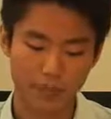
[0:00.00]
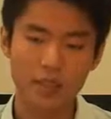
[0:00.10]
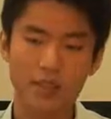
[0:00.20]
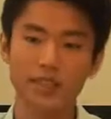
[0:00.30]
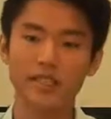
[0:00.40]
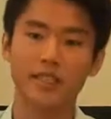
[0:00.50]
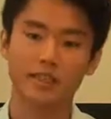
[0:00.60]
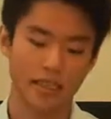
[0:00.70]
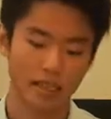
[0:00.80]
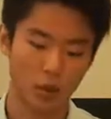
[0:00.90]
this idea is
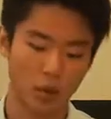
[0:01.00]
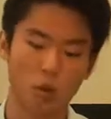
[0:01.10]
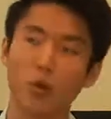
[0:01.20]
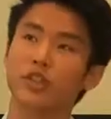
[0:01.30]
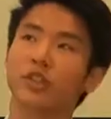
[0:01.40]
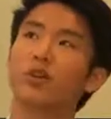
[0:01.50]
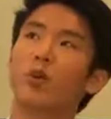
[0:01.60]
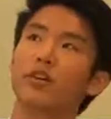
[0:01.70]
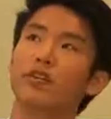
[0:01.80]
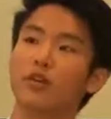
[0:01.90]
like you know watching the
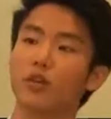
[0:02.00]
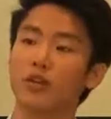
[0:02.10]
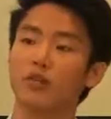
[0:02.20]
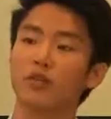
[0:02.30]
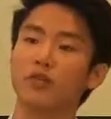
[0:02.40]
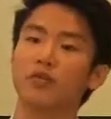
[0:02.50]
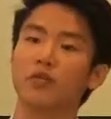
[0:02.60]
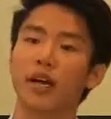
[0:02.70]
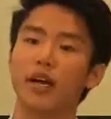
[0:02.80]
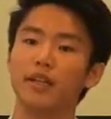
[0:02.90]
water flow down a roof,
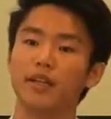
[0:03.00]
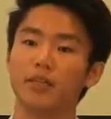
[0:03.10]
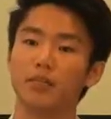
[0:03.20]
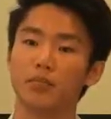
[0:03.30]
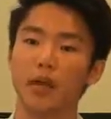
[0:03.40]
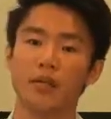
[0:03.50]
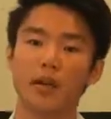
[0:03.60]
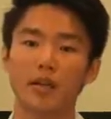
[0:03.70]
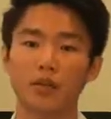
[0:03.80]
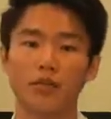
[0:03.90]
and by
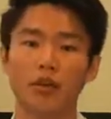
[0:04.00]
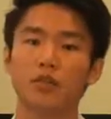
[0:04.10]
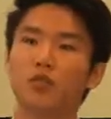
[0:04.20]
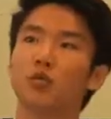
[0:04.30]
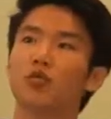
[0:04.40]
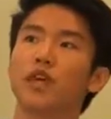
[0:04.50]
right, without this roof